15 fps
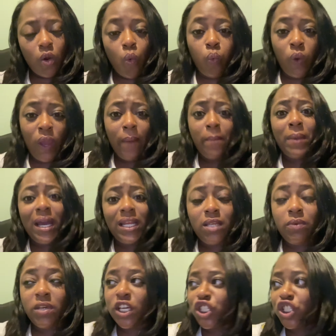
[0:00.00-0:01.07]
with money
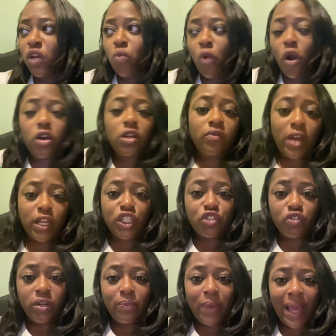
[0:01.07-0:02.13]
because she walking around the
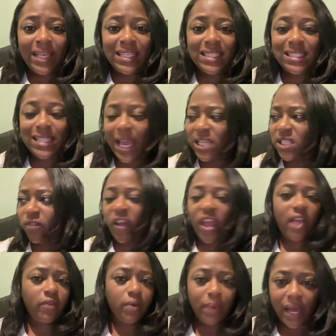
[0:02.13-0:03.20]
street buying snacks for
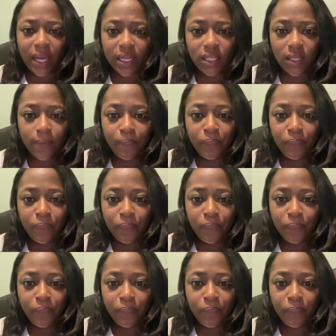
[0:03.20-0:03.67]
everybody.